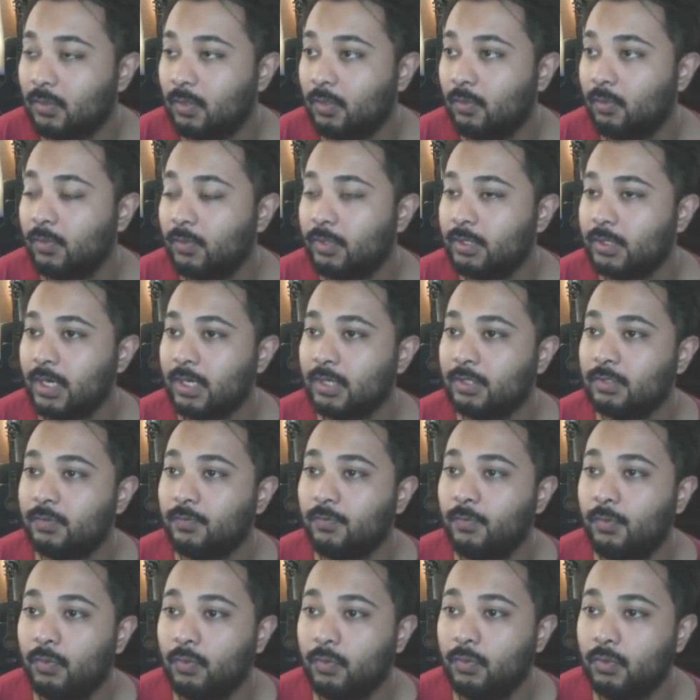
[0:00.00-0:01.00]
Their Whiscash
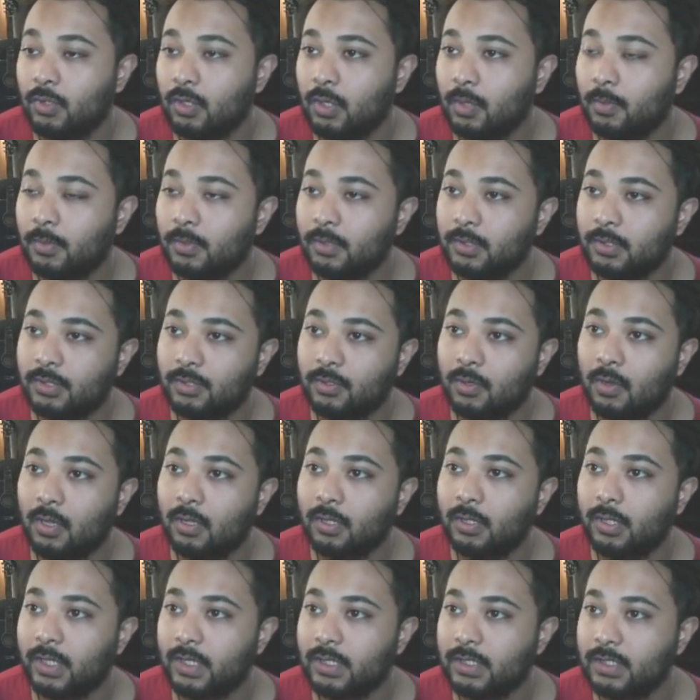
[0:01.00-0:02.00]
threw double
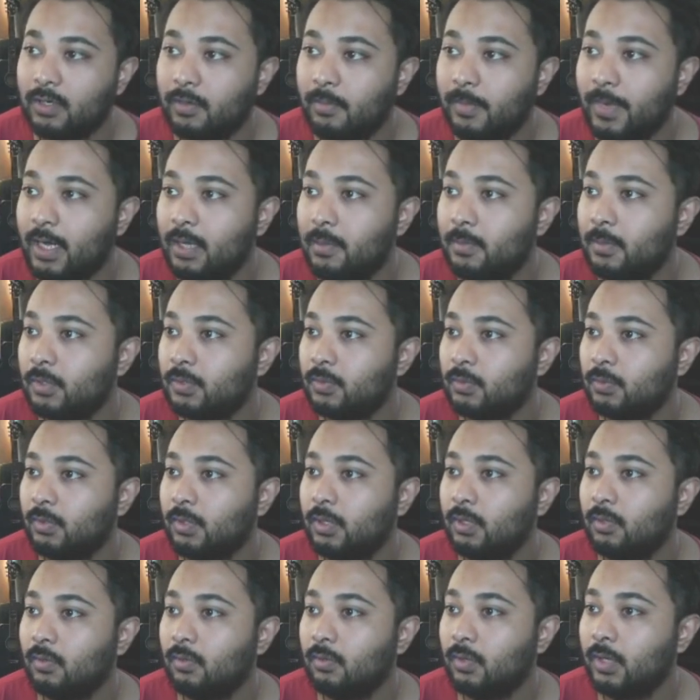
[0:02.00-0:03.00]
Scald against our Mandibuzz, so
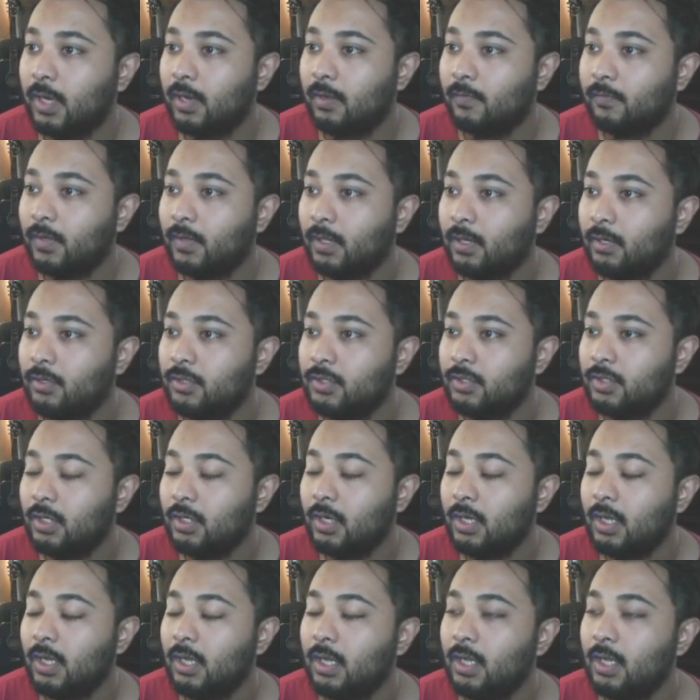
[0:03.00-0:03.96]
they don't have energy.